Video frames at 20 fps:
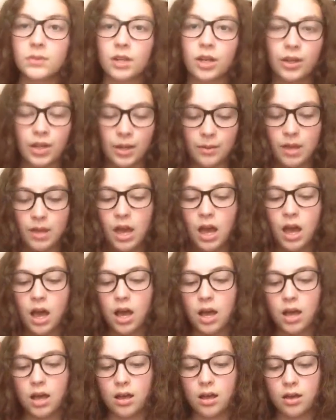Okay.
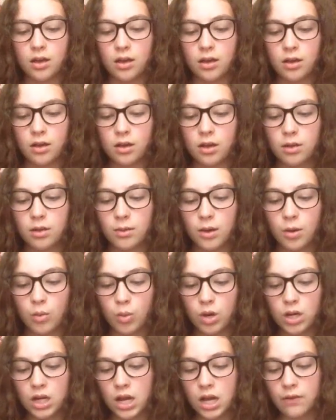Um.
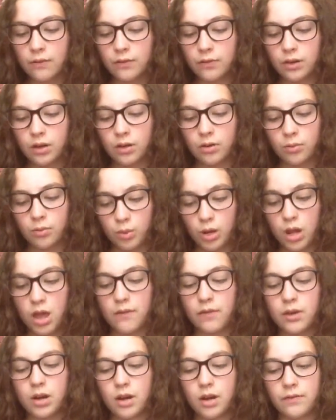Whatever.
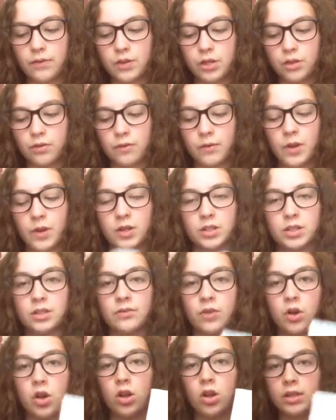Whatever. After fairest
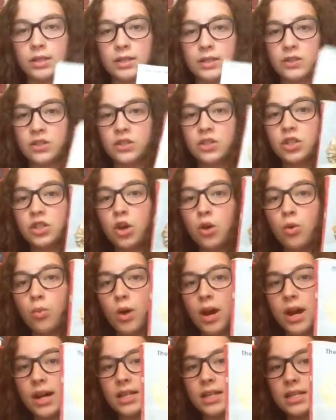of all, it's Snow
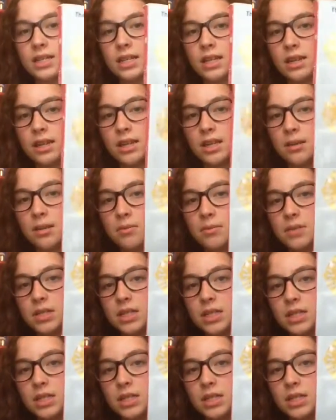White themed.